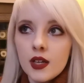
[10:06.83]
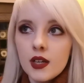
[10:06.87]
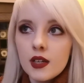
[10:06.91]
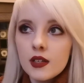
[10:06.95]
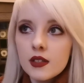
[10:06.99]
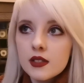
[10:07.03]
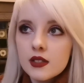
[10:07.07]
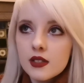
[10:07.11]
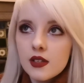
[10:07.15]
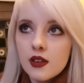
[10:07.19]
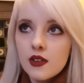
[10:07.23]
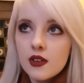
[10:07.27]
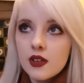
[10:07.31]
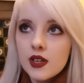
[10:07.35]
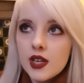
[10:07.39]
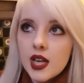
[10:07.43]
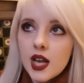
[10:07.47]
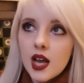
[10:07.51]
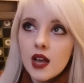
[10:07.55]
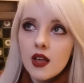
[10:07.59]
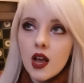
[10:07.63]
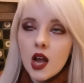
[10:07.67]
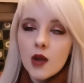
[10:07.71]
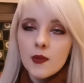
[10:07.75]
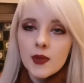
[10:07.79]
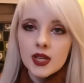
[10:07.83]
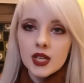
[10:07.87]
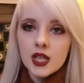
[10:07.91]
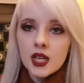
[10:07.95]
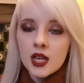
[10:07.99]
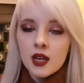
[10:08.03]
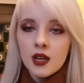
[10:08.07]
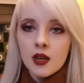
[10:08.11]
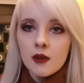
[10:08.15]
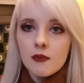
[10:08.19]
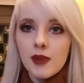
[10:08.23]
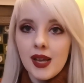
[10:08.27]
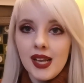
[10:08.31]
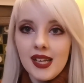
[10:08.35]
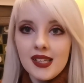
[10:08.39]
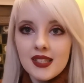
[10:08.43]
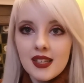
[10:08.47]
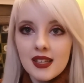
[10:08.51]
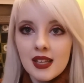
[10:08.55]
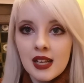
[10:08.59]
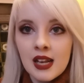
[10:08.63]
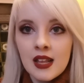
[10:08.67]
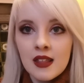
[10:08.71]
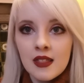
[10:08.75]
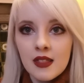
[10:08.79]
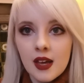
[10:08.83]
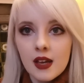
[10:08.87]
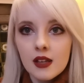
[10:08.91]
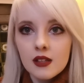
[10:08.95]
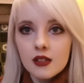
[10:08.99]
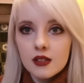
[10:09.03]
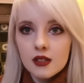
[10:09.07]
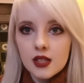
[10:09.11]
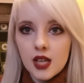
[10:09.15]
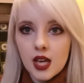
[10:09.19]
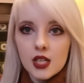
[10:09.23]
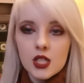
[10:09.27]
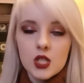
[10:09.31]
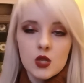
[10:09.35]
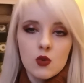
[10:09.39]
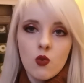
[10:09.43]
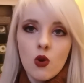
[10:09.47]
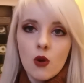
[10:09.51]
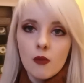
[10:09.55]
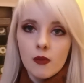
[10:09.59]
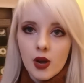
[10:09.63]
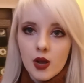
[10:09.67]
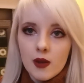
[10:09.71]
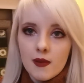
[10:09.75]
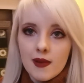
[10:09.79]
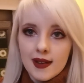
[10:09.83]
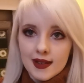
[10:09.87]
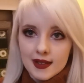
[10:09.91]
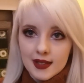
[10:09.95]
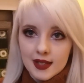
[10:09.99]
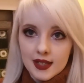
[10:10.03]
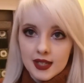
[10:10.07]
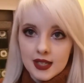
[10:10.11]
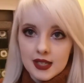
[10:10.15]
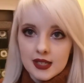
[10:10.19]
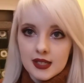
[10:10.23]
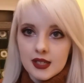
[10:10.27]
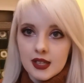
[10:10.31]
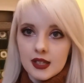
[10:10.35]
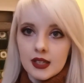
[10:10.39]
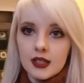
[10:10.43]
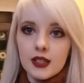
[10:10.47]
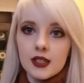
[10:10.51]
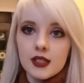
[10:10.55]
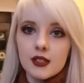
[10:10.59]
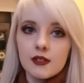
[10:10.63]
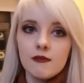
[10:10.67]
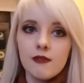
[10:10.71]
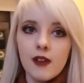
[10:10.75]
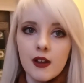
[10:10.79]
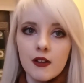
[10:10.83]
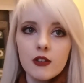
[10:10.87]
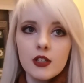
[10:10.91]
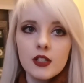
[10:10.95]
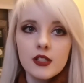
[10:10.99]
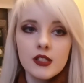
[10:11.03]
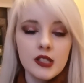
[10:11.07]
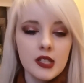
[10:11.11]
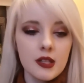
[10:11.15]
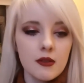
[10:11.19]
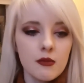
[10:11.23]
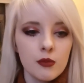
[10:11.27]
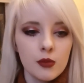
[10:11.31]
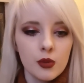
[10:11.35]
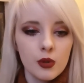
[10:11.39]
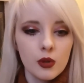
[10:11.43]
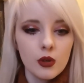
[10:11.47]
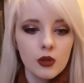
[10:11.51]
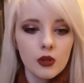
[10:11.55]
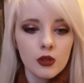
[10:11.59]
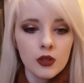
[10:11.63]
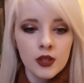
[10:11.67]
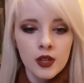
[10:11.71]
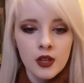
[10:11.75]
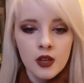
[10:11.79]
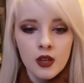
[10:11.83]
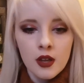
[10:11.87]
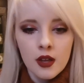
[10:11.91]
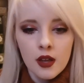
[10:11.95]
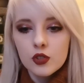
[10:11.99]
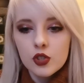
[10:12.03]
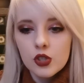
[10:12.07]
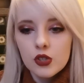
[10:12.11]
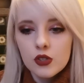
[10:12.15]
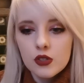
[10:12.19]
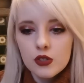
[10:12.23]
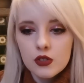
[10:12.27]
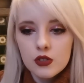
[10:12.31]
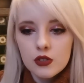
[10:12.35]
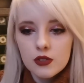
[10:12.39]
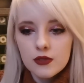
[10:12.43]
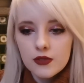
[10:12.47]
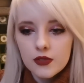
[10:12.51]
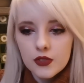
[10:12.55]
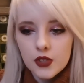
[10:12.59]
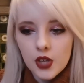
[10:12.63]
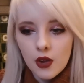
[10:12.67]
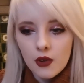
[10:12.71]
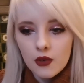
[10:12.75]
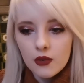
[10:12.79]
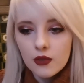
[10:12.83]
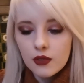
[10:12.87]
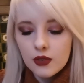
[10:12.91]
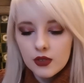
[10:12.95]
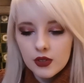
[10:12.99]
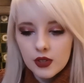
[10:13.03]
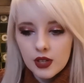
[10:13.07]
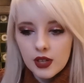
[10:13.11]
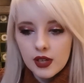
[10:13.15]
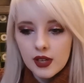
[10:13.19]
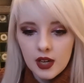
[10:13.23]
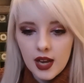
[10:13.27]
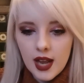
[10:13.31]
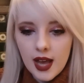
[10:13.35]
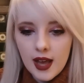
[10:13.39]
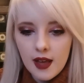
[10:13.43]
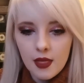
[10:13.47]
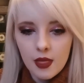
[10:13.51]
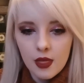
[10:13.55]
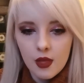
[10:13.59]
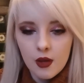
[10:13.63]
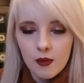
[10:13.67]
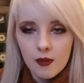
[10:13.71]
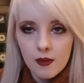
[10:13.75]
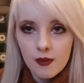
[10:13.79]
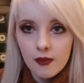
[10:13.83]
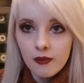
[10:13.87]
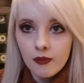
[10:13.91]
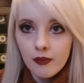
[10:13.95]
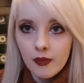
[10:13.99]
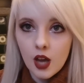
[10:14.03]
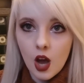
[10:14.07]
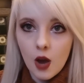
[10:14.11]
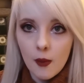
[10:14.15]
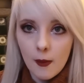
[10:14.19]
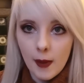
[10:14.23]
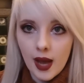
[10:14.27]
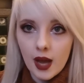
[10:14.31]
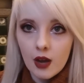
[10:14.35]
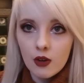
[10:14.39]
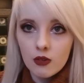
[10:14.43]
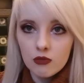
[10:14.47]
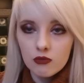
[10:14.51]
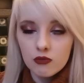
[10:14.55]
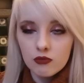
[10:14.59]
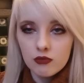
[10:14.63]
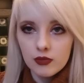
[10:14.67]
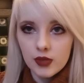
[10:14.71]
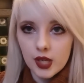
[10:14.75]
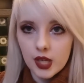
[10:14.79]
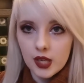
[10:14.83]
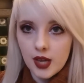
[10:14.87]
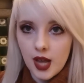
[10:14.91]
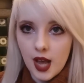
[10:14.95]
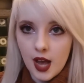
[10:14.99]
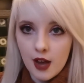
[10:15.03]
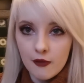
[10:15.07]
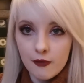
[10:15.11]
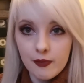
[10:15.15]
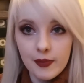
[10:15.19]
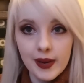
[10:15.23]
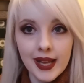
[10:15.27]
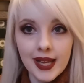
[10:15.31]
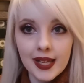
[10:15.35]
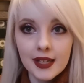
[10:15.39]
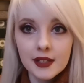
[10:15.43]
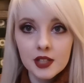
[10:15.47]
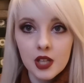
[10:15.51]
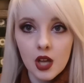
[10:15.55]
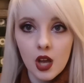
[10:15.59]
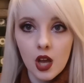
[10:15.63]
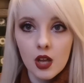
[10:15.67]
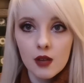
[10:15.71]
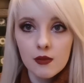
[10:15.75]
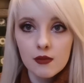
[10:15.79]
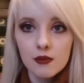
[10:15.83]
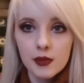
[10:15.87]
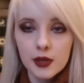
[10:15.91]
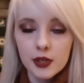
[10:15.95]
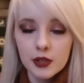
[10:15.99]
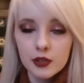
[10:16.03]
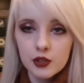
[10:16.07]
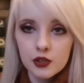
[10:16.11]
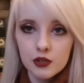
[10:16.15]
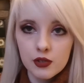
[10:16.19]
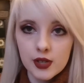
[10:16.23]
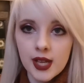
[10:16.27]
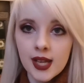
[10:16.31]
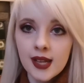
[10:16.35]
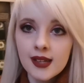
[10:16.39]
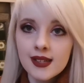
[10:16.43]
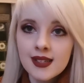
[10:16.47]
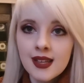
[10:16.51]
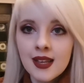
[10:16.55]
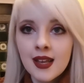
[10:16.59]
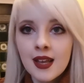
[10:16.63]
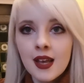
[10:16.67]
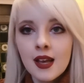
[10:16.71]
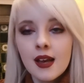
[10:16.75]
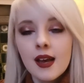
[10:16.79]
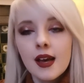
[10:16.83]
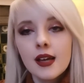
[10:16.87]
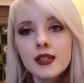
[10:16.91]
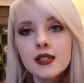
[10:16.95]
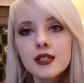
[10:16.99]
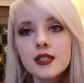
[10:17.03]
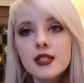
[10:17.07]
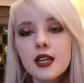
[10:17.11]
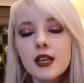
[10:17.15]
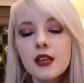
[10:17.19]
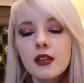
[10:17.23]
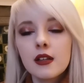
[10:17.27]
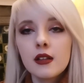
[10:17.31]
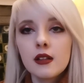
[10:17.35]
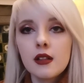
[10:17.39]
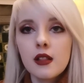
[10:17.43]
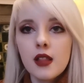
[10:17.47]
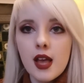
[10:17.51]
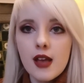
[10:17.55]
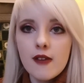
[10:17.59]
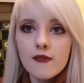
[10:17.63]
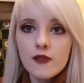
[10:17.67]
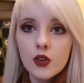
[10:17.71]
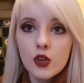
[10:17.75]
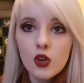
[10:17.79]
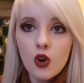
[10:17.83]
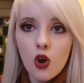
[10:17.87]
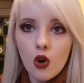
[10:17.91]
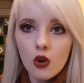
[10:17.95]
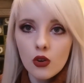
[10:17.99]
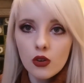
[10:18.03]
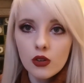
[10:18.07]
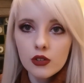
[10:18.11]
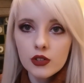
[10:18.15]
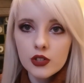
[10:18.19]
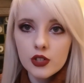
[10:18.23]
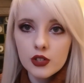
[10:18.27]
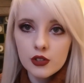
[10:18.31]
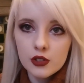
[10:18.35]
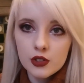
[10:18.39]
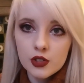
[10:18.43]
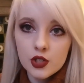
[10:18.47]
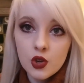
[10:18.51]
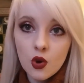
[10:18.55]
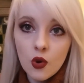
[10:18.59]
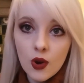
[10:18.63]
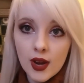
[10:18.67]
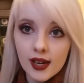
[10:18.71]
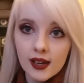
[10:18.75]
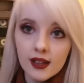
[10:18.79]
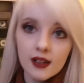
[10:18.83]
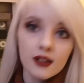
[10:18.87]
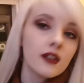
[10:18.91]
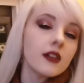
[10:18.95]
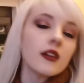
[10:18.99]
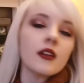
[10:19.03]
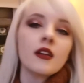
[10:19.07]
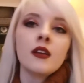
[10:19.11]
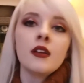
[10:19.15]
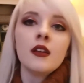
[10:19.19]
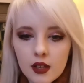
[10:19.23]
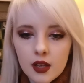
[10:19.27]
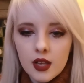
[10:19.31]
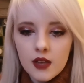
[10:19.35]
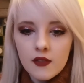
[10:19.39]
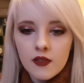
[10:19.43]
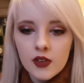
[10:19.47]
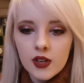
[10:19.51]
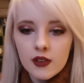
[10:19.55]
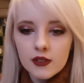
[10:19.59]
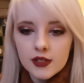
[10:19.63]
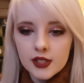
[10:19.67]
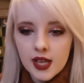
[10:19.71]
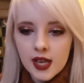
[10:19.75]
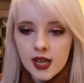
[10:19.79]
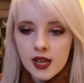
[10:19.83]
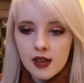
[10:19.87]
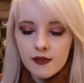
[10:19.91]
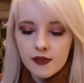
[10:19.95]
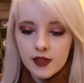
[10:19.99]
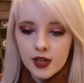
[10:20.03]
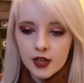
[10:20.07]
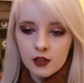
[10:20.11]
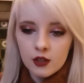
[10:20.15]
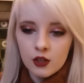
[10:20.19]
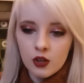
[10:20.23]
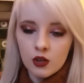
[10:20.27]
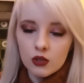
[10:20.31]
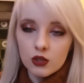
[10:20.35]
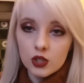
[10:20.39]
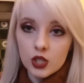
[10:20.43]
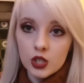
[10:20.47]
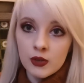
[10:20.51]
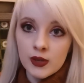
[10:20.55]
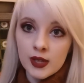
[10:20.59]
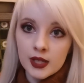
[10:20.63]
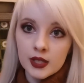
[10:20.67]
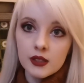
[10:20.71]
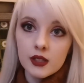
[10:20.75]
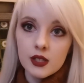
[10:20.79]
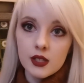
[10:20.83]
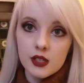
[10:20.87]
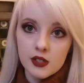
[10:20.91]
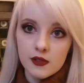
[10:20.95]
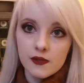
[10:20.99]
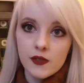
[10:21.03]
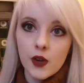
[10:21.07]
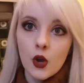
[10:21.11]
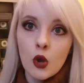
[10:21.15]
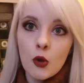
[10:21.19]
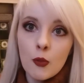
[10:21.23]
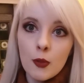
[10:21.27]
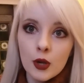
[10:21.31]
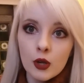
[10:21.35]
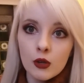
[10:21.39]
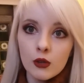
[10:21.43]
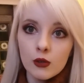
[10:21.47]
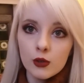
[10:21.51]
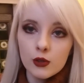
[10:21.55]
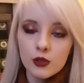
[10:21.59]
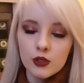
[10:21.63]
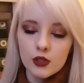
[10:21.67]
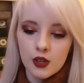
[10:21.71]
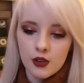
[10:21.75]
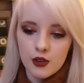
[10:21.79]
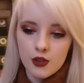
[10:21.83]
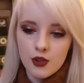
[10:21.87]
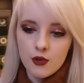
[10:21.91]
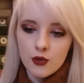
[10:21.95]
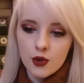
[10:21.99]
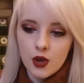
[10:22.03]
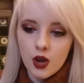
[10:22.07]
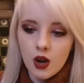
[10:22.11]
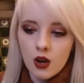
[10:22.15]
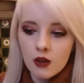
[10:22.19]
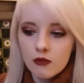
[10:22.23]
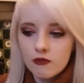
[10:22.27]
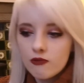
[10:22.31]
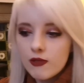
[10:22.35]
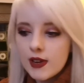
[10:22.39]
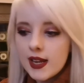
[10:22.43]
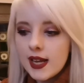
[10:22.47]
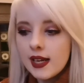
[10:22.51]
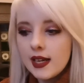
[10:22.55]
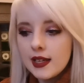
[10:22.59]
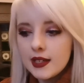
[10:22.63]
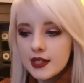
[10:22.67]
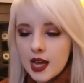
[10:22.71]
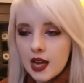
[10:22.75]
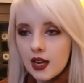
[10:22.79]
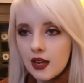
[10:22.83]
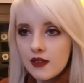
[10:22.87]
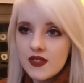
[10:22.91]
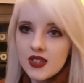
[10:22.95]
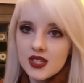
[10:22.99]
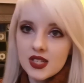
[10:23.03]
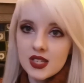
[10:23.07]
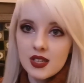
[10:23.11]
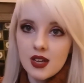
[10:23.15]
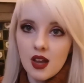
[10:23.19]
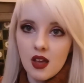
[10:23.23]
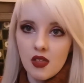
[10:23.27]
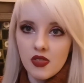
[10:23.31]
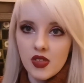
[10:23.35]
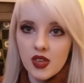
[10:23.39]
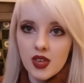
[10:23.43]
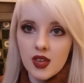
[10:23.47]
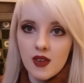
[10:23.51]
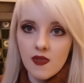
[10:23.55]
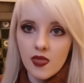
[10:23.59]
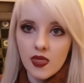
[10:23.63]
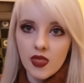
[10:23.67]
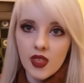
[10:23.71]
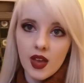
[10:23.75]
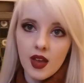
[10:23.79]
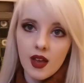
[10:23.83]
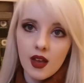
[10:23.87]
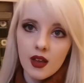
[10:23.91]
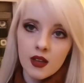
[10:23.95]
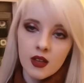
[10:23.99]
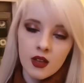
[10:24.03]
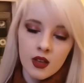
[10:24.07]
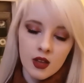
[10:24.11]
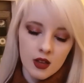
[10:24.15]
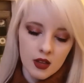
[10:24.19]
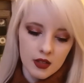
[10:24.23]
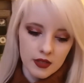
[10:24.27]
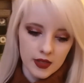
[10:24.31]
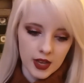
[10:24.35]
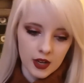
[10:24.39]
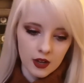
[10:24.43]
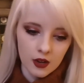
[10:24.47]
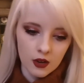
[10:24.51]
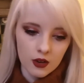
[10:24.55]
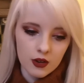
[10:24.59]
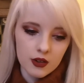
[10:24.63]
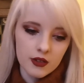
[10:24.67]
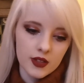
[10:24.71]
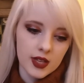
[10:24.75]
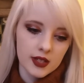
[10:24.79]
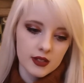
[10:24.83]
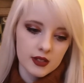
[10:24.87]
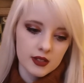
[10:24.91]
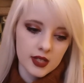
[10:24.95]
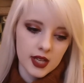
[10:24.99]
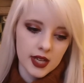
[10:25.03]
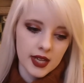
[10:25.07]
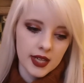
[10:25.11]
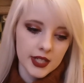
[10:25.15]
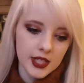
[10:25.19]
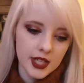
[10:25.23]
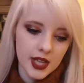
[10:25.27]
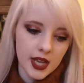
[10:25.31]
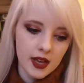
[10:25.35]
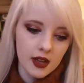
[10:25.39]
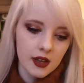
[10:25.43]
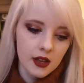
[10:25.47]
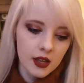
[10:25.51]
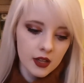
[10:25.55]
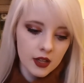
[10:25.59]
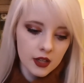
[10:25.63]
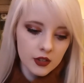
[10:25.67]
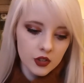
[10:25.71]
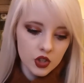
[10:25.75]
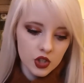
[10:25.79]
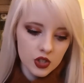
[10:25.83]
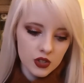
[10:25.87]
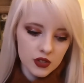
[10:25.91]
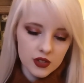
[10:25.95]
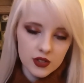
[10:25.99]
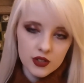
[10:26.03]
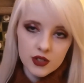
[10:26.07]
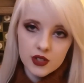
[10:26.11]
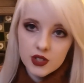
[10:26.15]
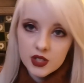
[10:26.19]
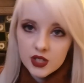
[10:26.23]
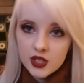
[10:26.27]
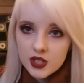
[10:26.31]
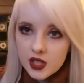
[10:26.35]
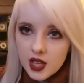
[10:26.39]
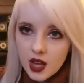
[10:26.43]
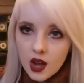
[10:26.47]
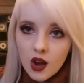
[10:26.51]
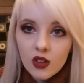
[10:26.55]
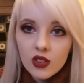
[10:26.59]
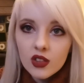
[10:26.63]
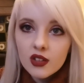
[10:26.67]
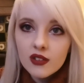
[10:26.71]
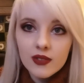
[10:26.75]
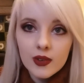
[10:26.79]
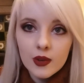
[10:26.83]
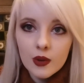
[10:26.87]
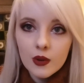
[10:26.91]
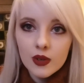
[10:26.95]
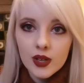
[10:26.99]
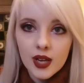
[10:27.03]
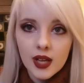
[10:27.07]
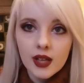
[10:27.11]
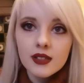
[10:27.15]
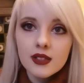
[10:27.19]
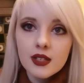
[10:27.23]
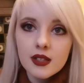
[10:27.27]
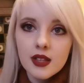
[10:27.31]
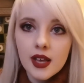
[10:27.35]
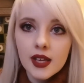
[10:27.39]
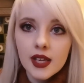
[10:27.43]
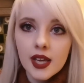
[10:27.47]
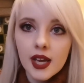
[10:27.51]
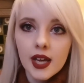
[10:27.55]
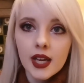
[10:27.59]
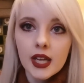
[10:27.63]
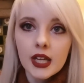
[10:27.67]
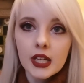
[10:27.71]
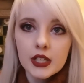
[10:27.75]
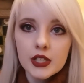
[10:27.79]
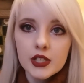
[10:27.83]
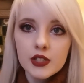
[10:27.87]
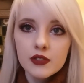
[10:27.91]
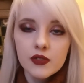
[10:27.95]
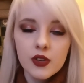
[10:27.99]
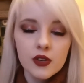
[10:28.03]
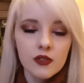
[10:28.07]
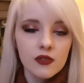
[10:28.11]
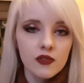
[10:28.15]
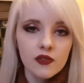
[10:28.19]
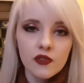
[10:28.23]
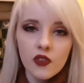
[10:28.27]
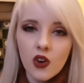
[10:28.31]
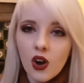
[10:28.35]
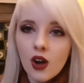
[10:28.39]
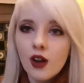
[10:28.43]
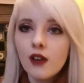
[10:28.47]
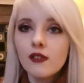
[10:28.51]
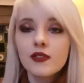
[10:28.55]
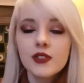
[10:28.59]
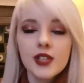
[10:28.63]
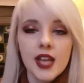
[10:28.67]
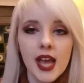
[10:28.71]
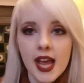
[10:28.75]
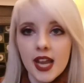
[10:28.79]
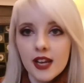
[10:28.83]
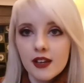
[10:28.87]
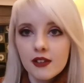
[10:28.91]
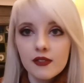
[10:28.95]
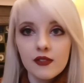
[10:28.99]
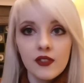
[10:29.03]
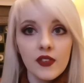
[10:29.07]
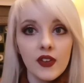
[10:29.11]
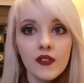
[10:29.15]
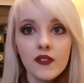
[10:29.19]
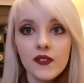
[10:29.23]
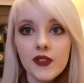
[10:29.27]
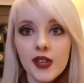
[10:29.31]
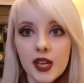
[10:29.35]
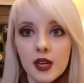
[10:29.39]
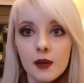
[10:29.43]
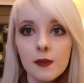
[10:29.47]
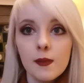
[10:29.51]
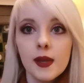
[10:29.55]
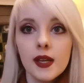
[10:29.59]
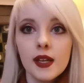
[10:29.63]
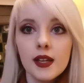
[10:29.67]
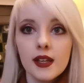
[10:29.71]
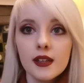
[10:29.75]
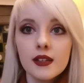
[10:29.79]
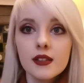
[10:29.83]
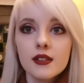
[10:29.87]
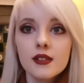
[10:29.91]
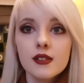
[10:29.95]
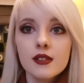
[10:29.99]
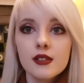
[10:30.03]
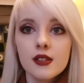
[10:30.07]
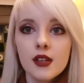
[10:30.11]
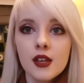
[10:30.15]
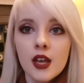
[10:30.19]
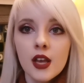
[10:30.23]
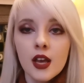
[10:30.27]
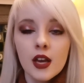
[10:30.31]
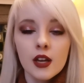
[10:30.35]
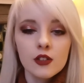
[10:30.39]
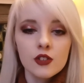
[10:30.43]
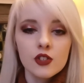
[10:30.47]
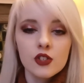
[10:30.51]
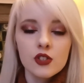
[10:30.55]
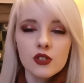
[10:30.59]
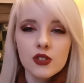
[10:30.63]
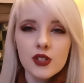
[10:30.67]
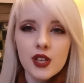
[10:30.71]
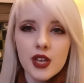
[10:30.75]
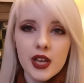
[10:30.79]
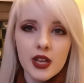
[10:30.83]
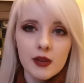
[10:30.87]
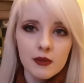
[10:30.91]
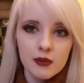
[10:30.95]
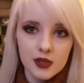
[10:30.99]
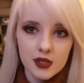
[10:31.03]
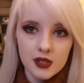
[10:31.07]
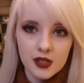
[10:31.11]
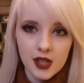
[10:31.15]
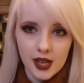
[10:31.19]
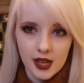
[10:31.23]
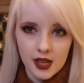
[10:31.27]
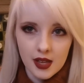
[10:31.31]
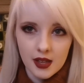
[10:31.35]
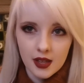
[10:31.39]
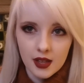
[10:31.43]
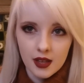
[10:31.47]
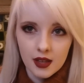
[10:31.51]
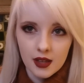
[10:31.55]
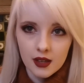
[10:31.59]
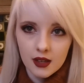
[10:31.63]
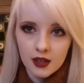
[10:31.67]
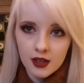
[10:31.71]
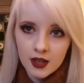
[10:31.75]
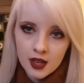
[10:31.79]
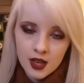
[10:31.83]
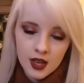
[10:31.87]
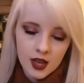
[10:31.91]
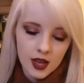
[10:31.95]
And so, yeah, I mean, basically that's what my method is, and it's very simple. Just don't let them come out and have playtime and treats until they've gone to the toilet. Even if, say, if they're not doing these faux poos, so you can't really tell if there's nothing in there, they're not at that stage yet. Just sit on the floor next to their cage for 5, 10, 15 minutes and just keep saying it